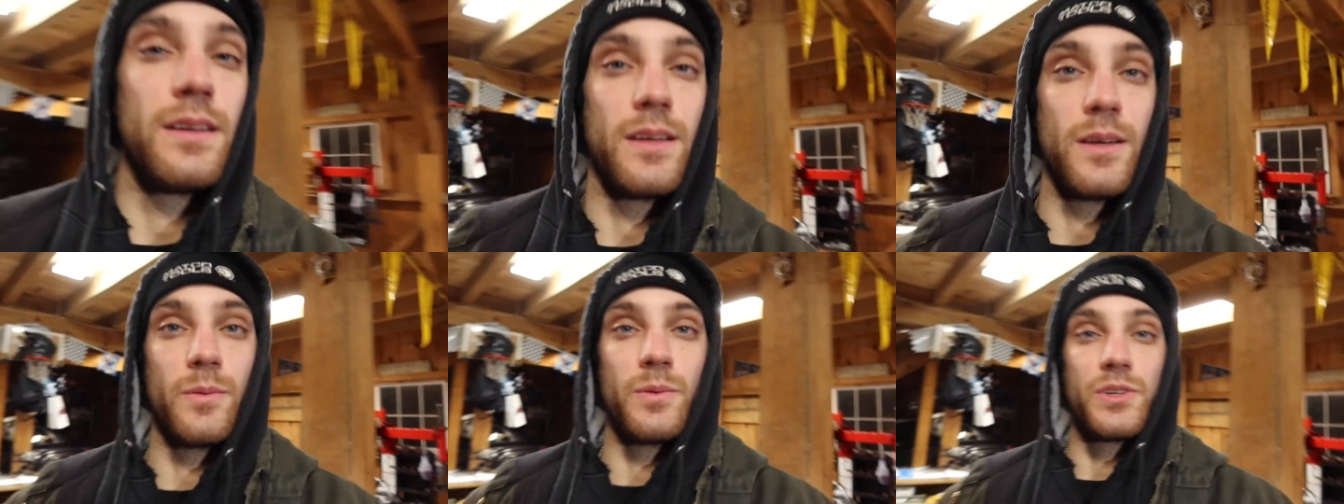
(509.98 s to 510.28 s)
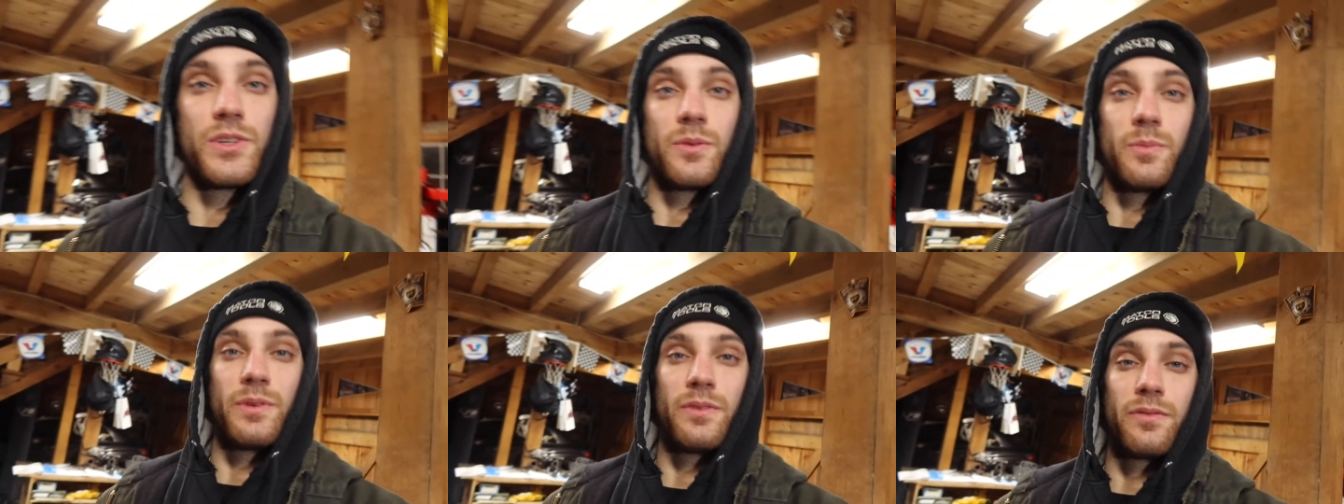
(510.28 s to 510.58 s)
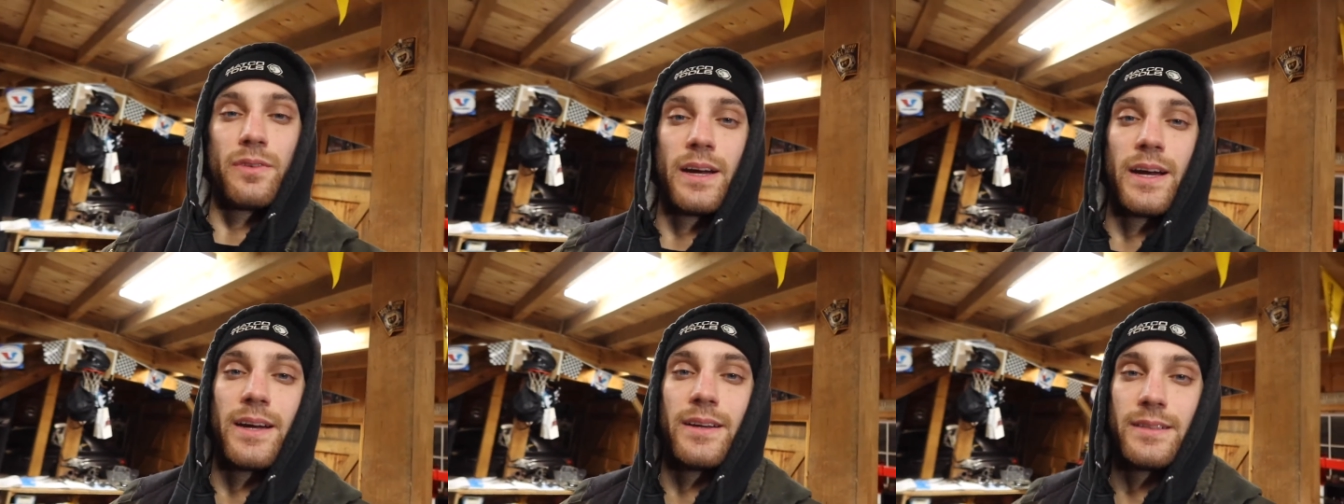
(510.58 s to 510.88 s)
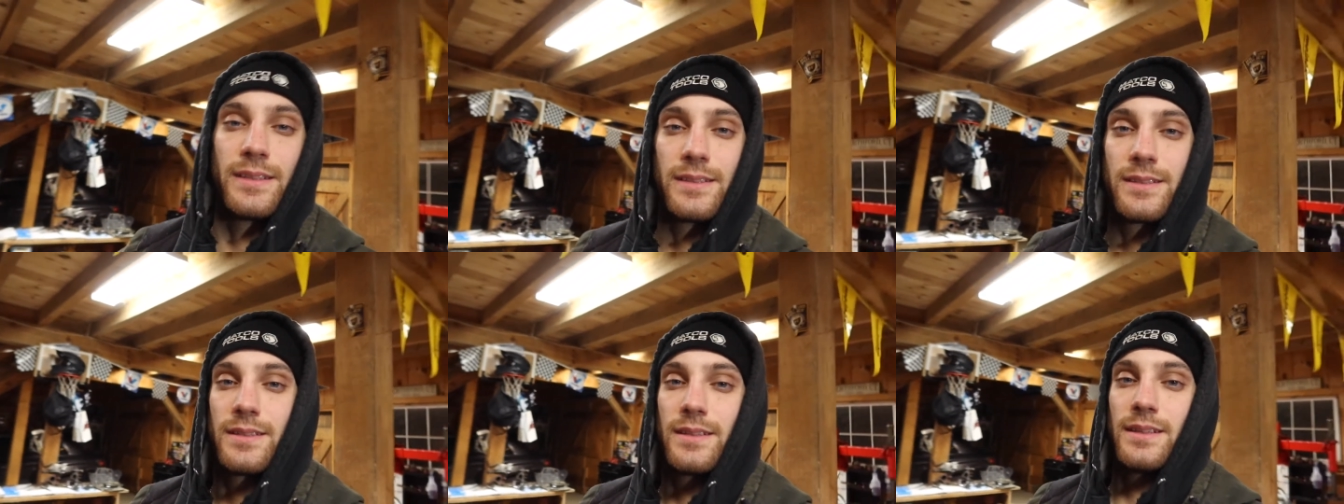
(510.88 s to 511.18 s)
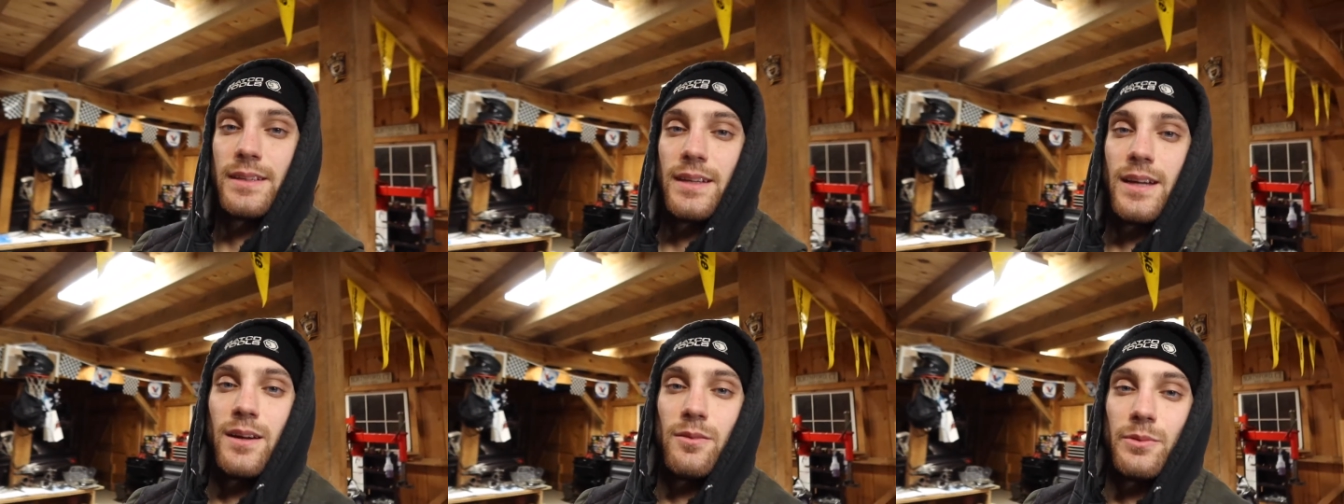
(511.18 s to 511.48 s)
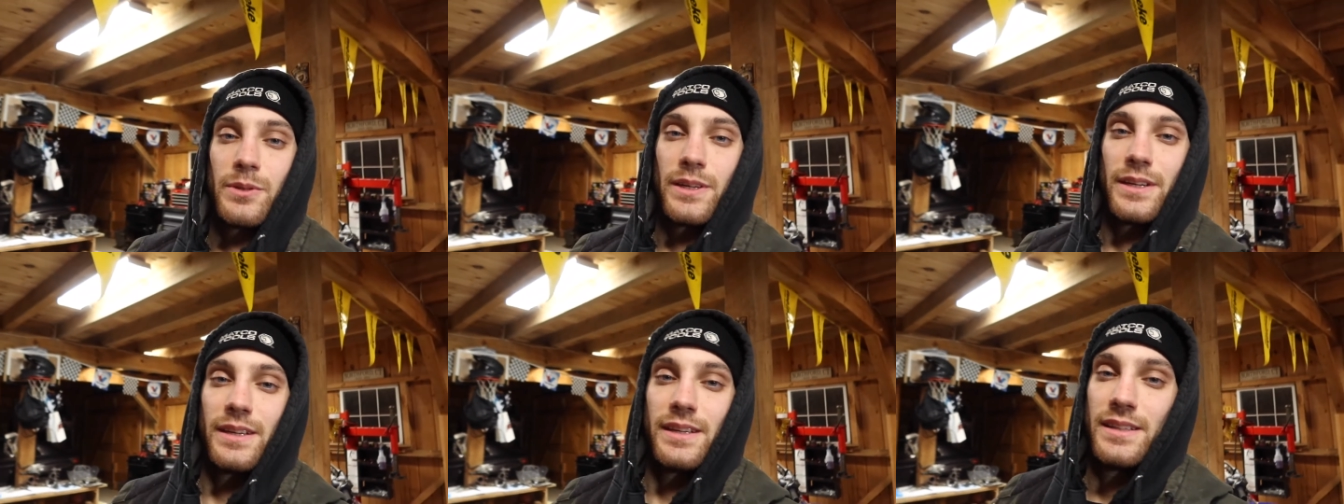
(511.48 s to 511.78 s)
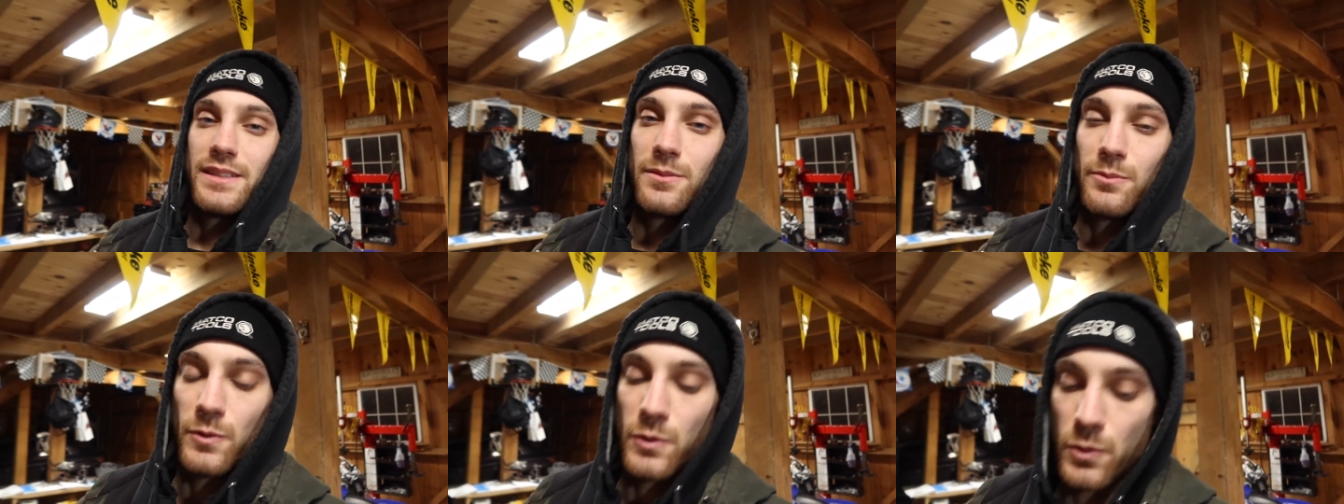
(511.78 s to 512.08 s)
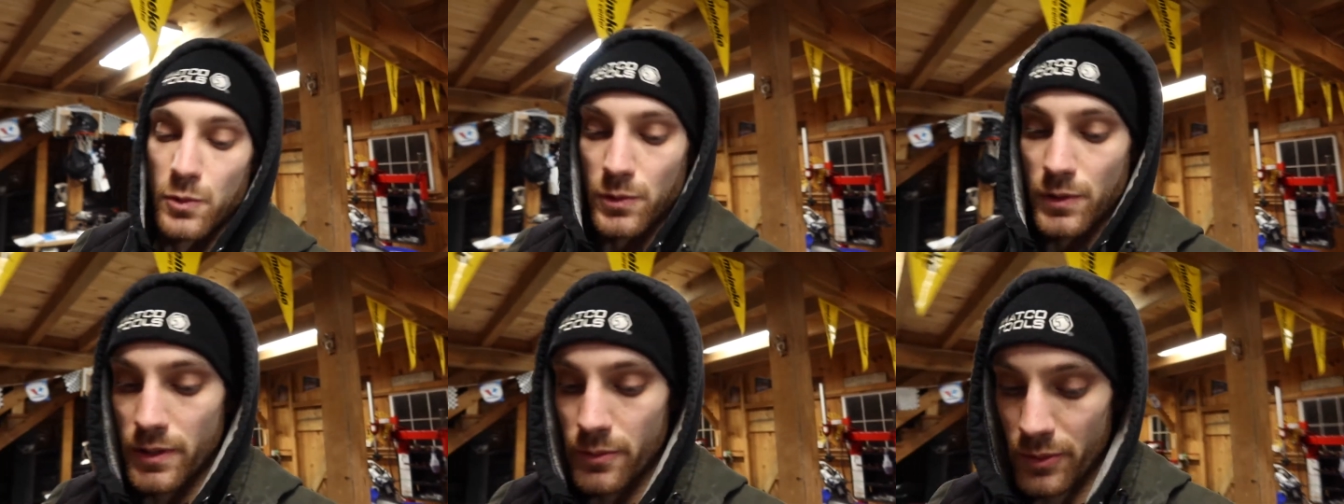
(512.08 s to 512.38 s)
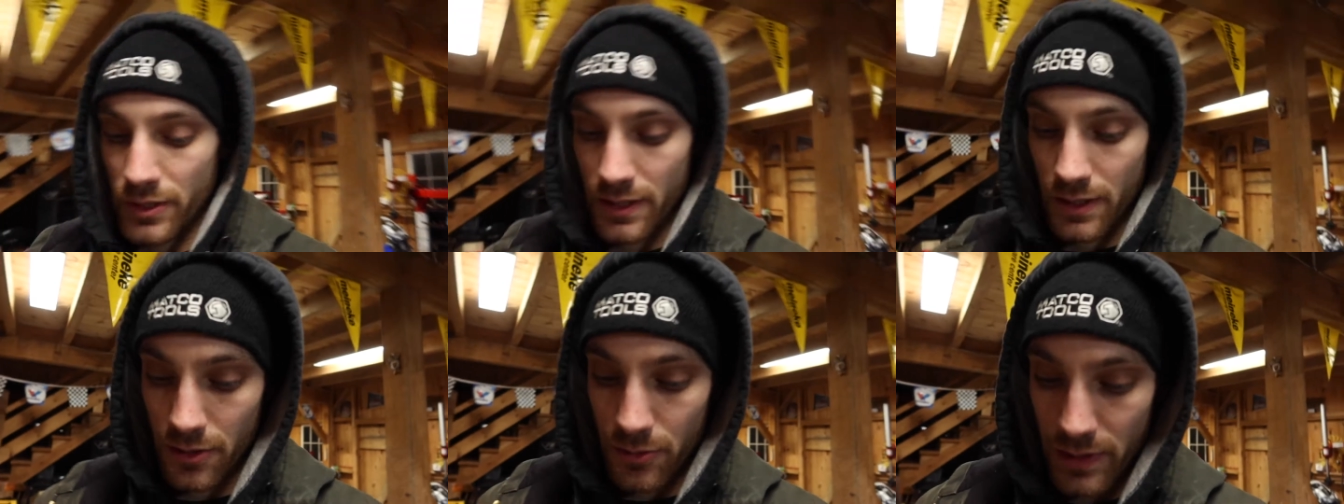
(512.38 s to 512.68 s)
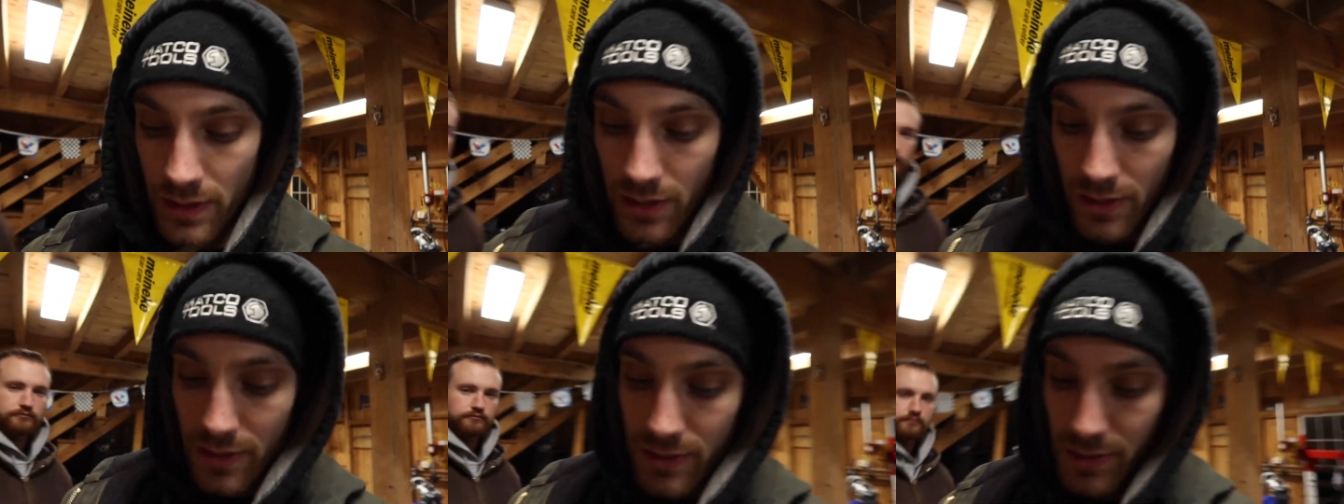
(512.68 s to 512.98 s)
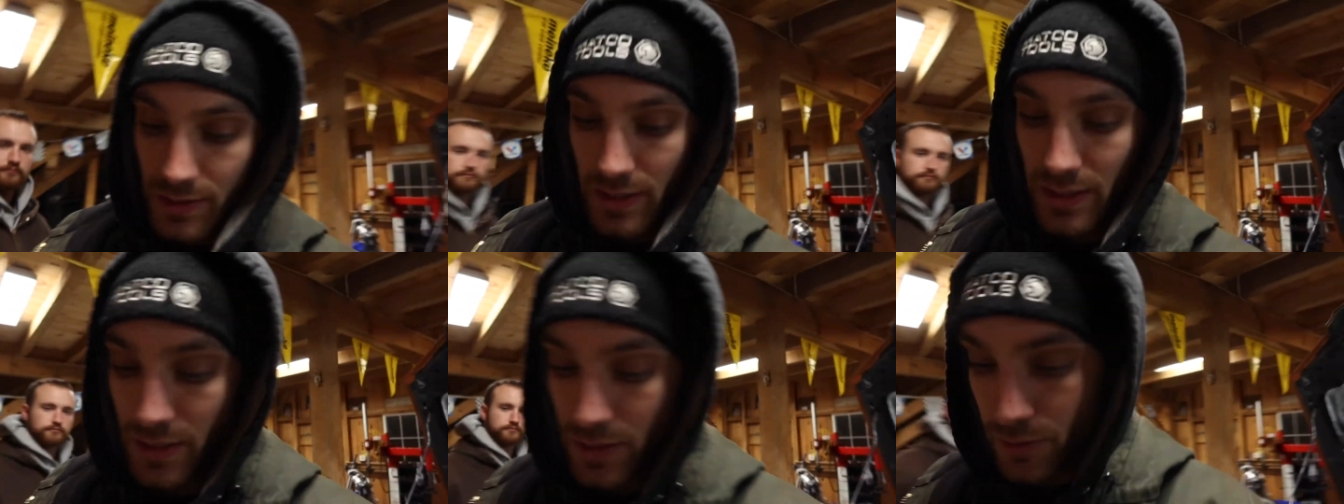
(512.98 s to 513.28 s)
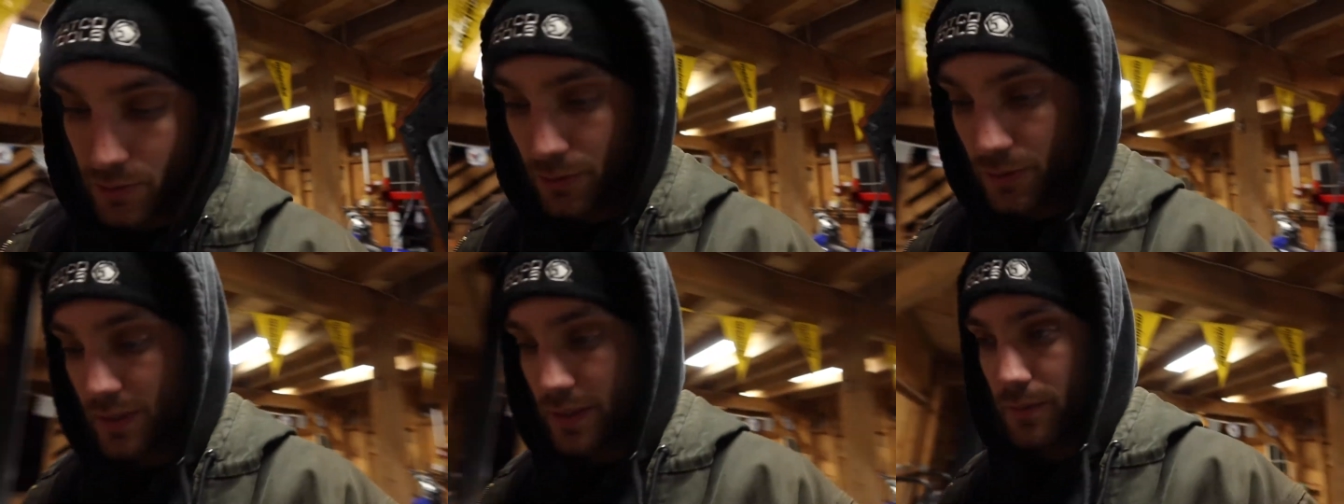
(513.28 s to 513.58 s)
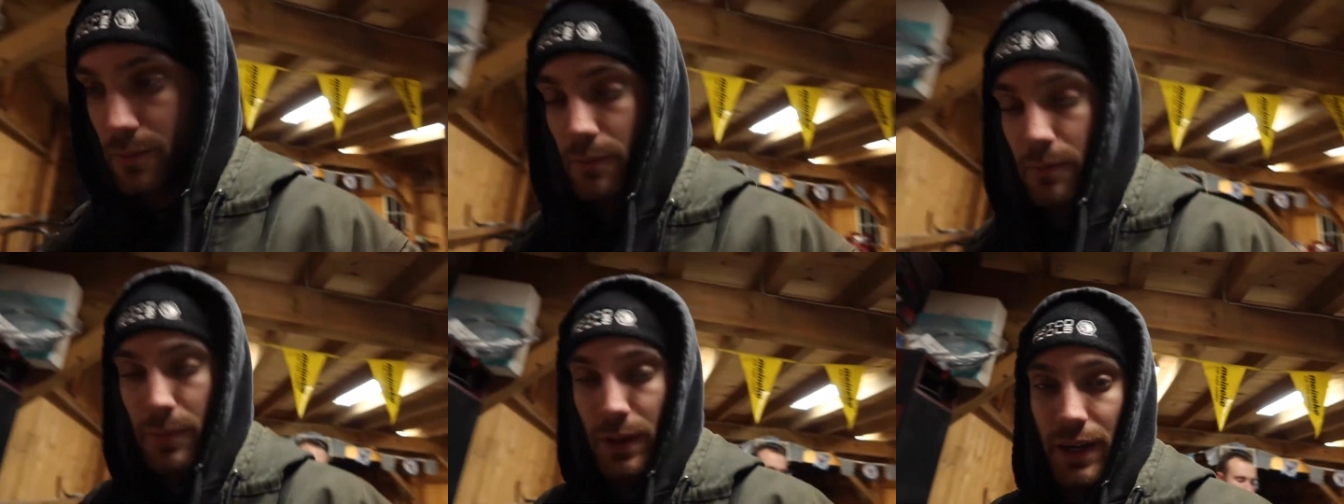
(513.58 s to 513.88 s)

and we should be firing this thing up. We're gonna need some coolant because we lost a lot of coolant,